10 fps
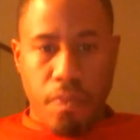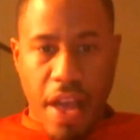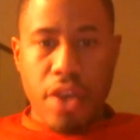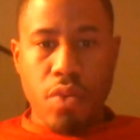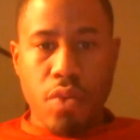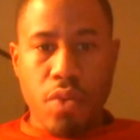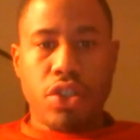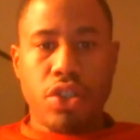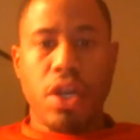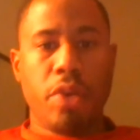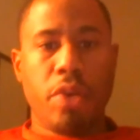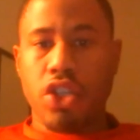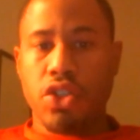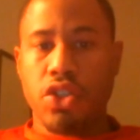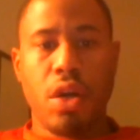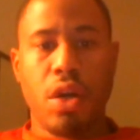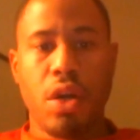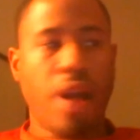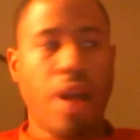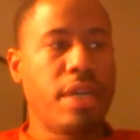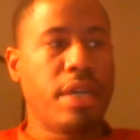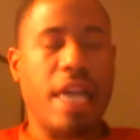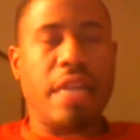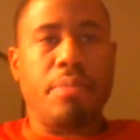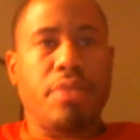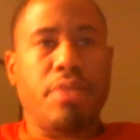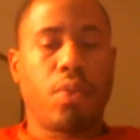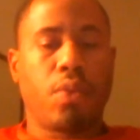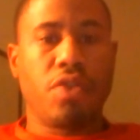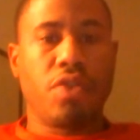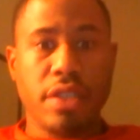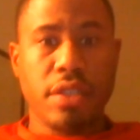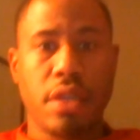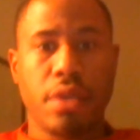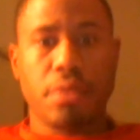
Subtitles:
value what you know, because you know probably what 90% of the world doesn't